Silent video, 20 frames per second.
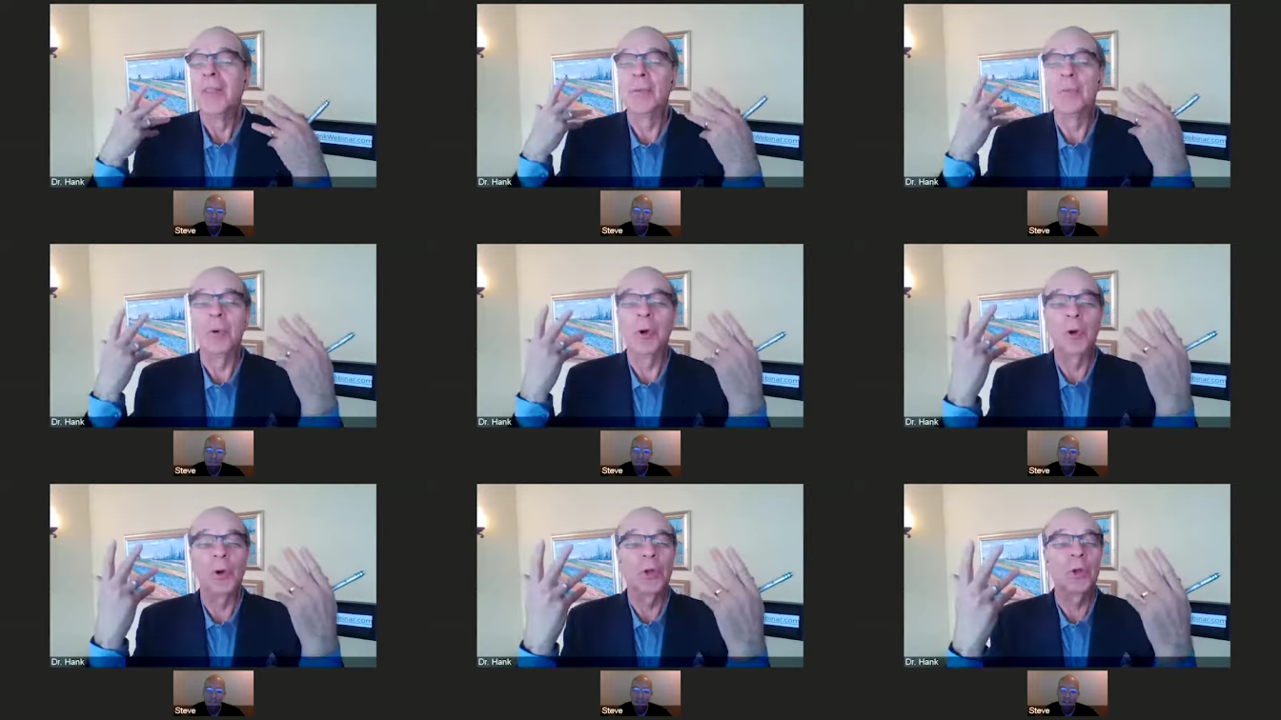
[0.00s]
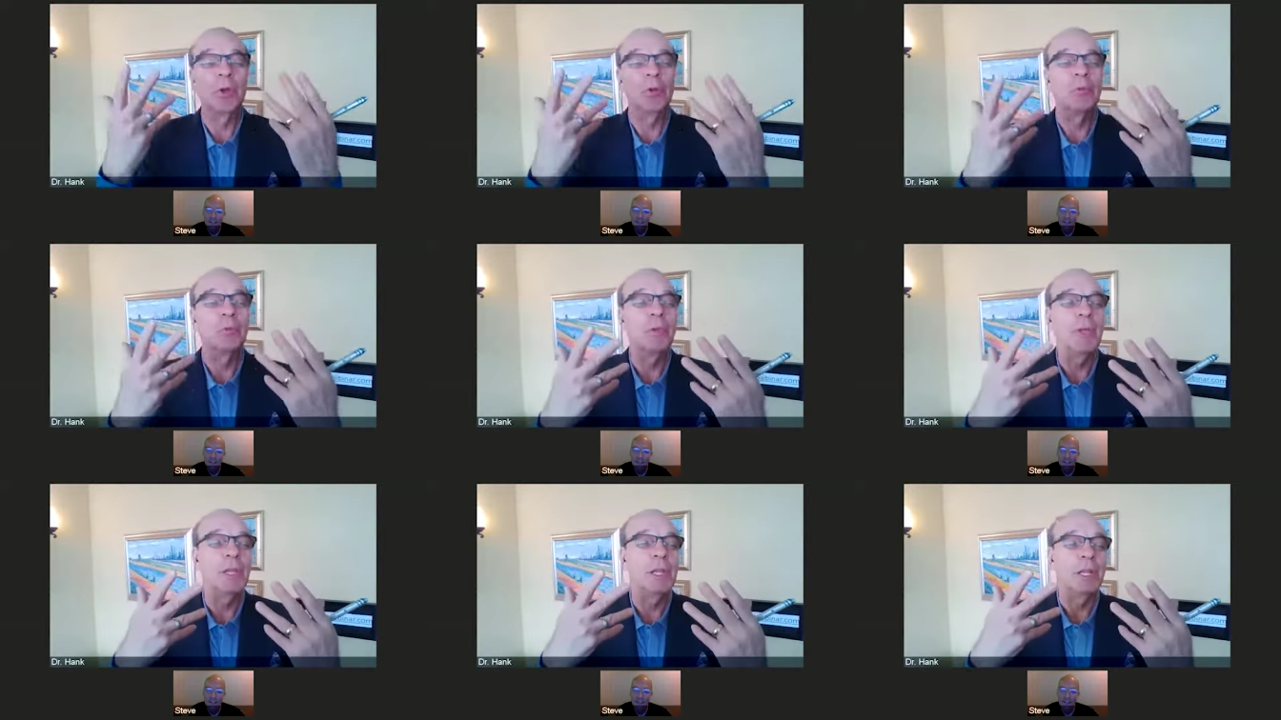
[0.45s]
the more good
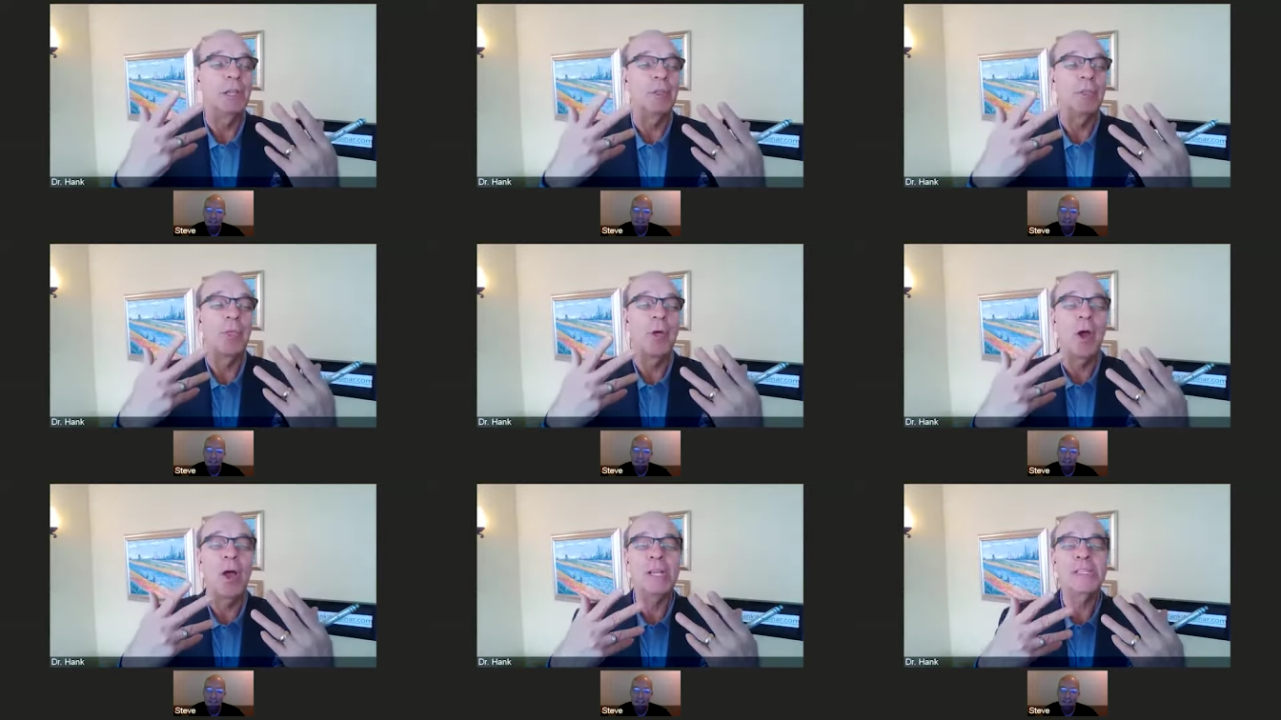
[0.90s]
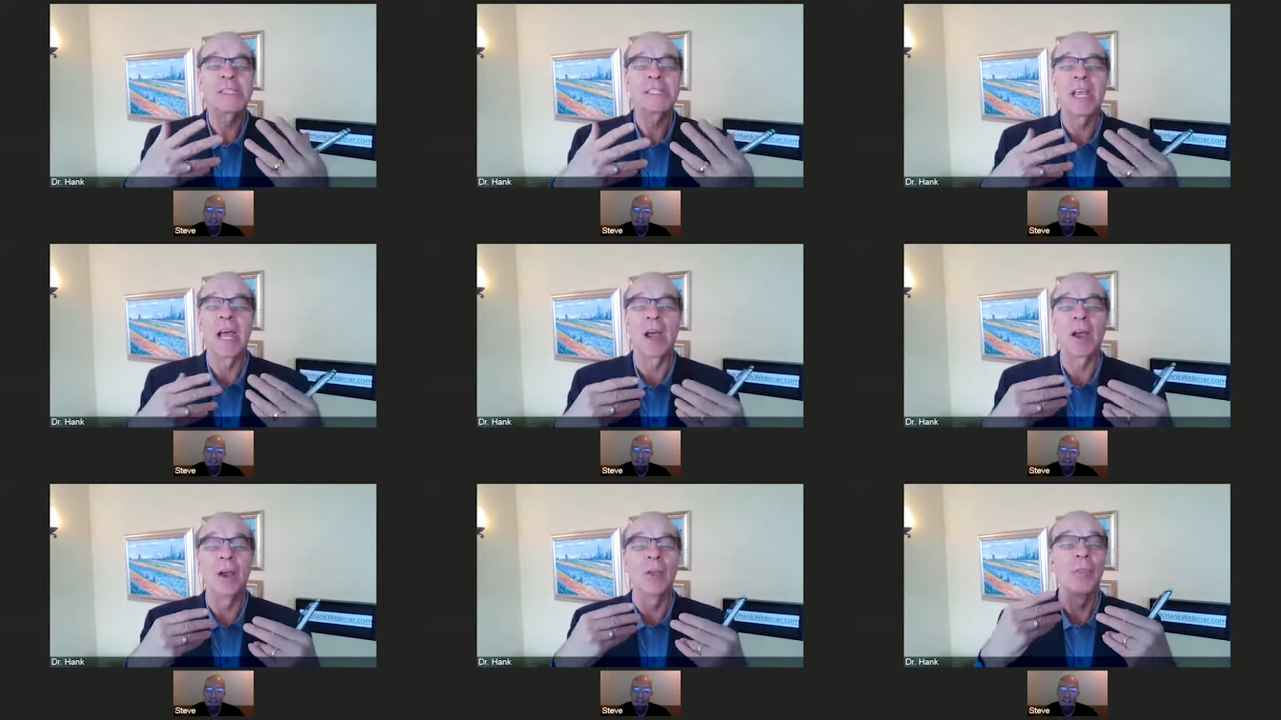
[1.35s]
feeling thoughts
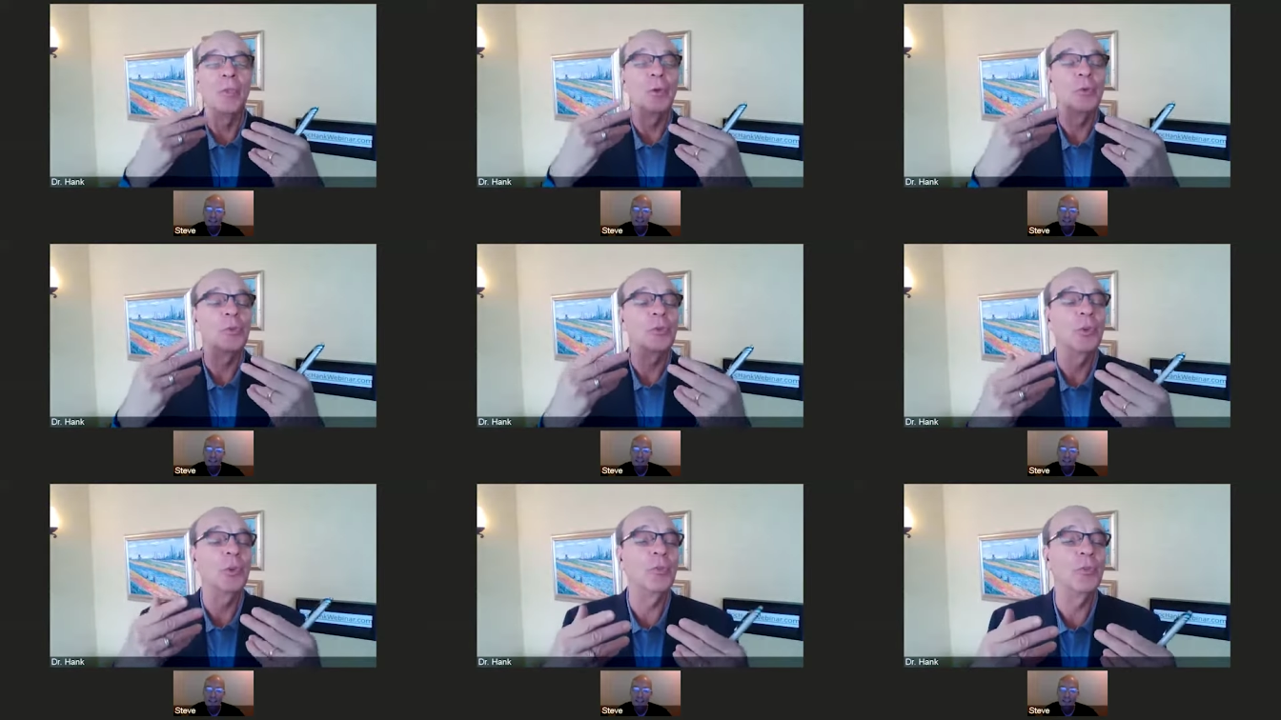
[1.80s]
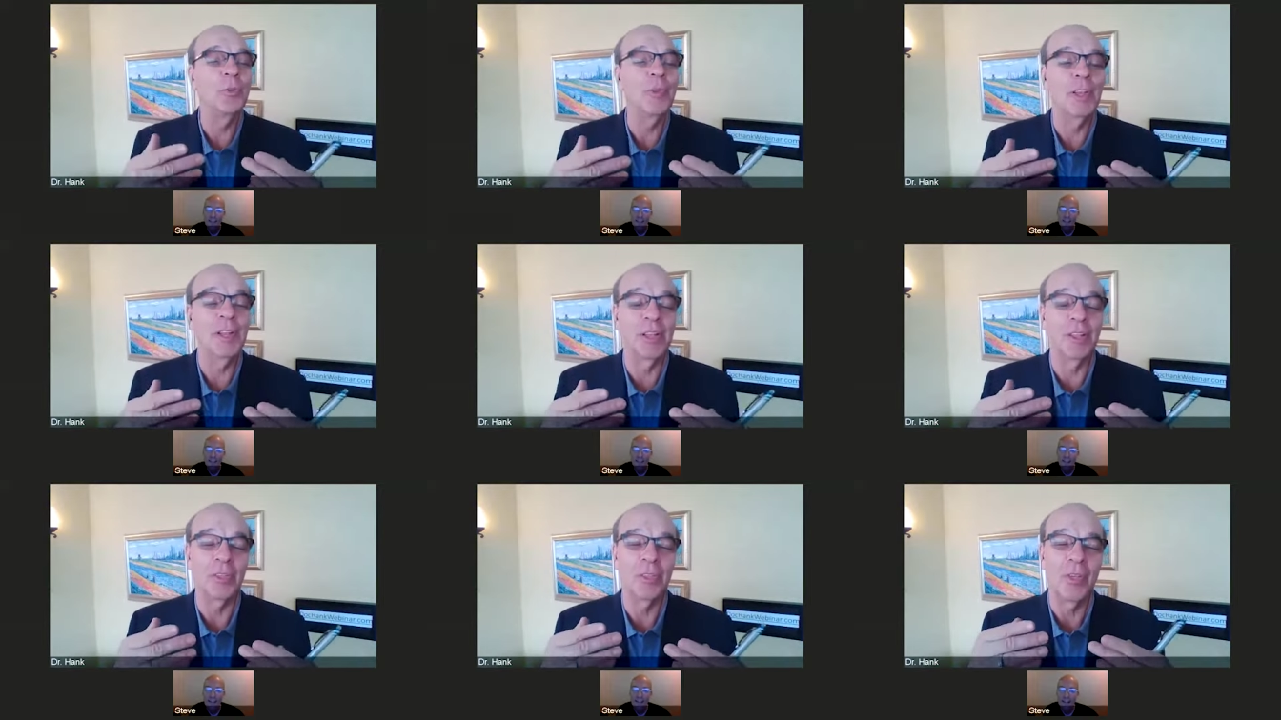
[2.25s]
are, and those good
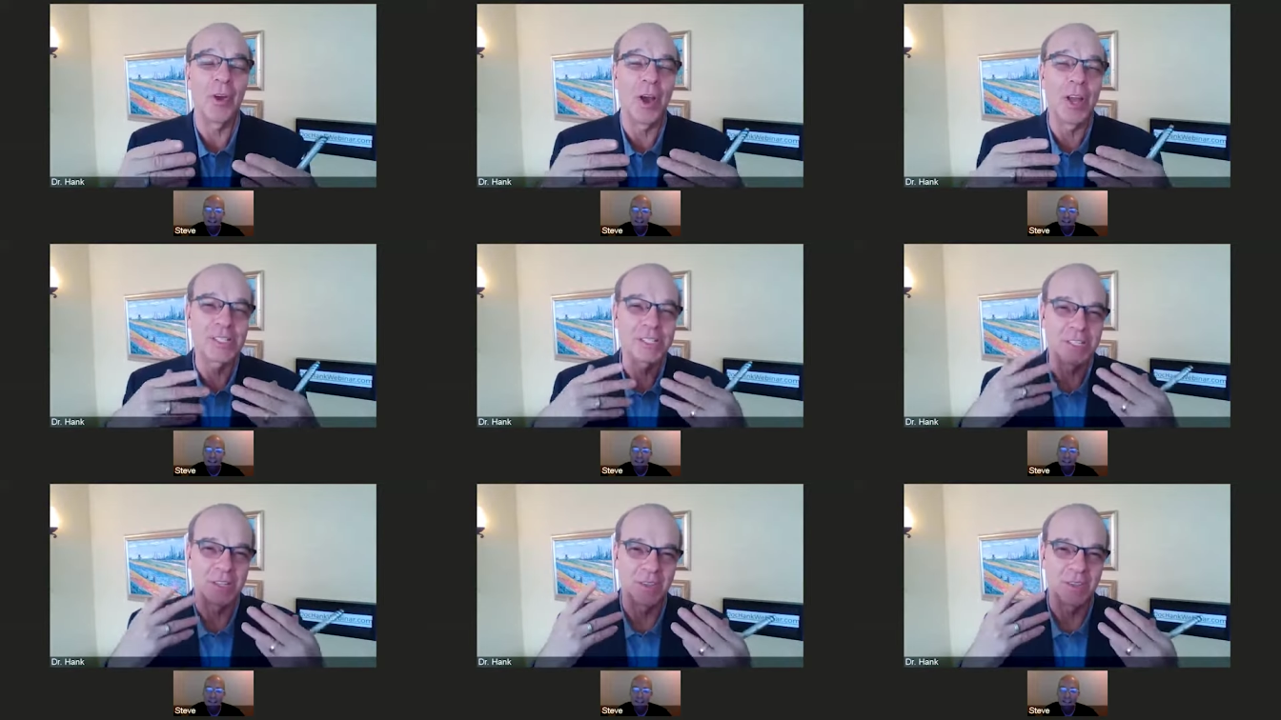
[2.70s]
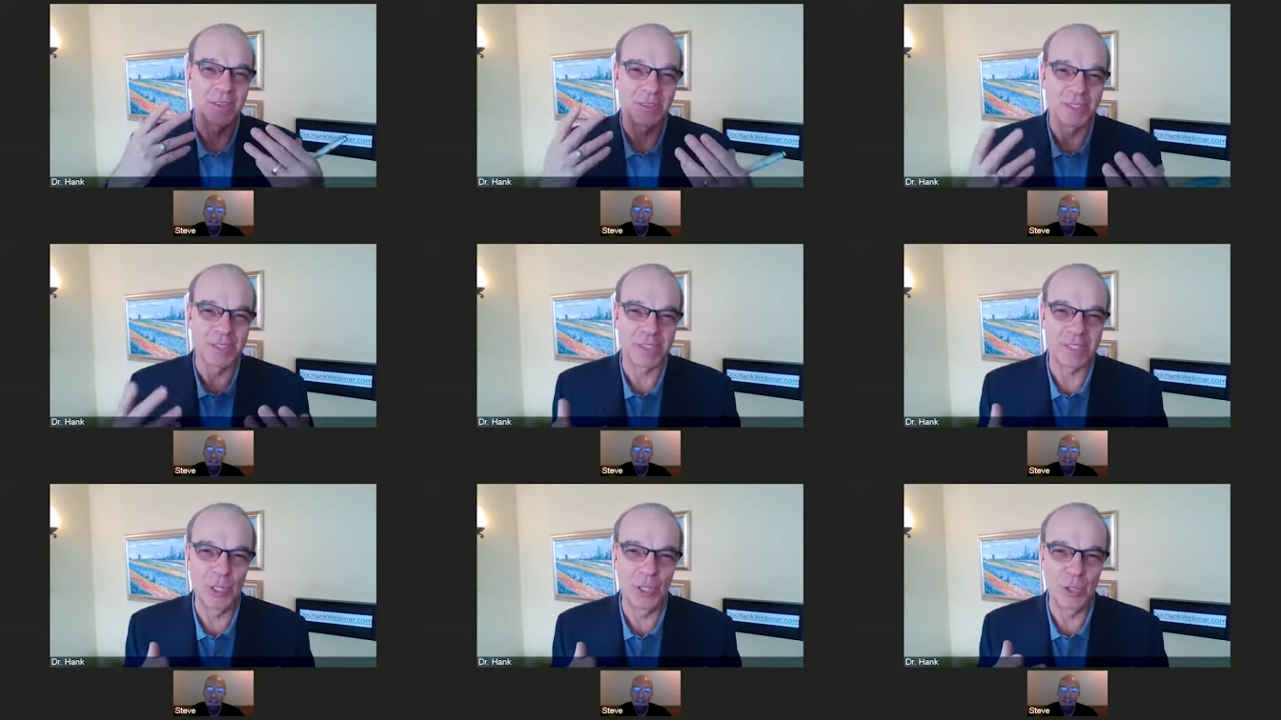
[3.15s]
feeling thoughts are
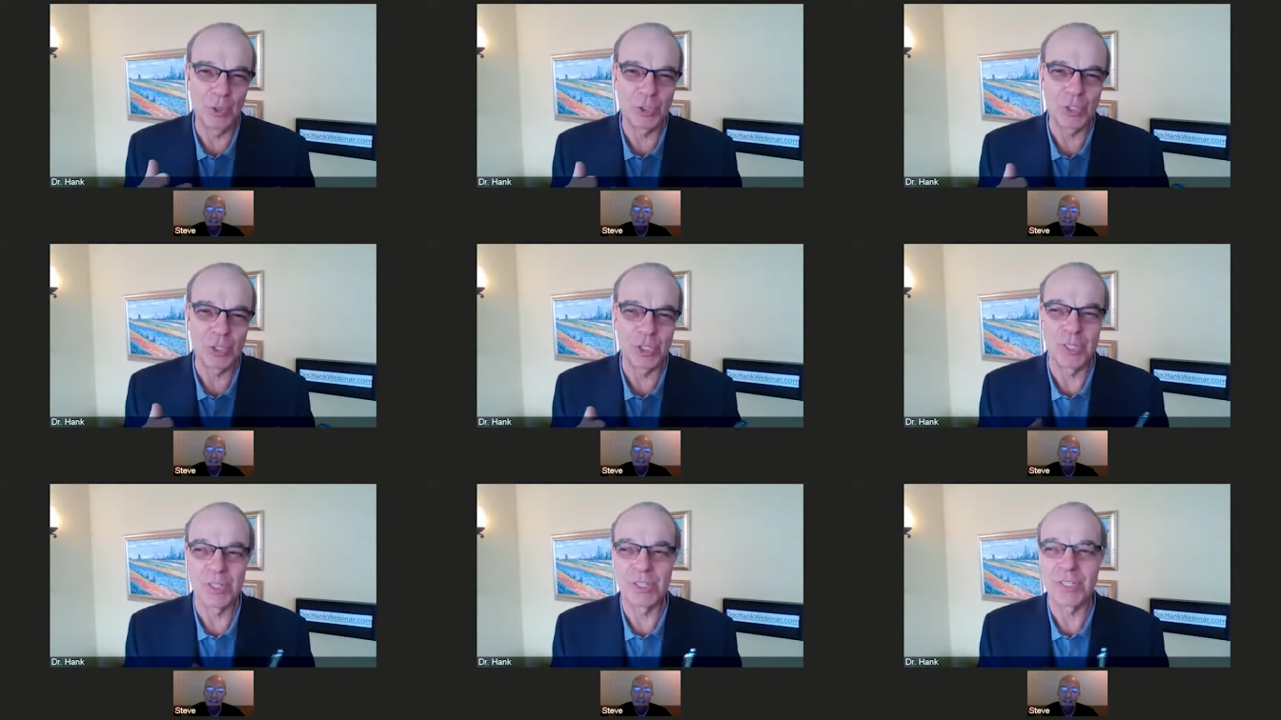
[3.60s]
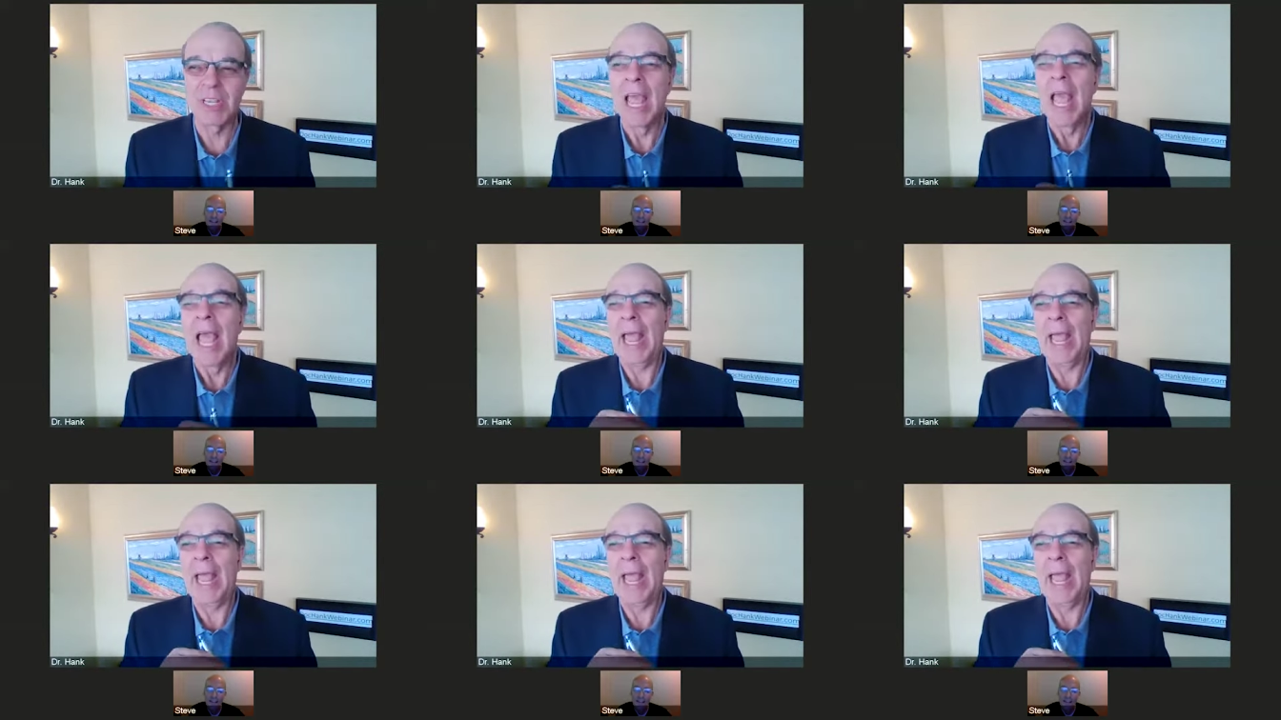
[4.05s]
the solutions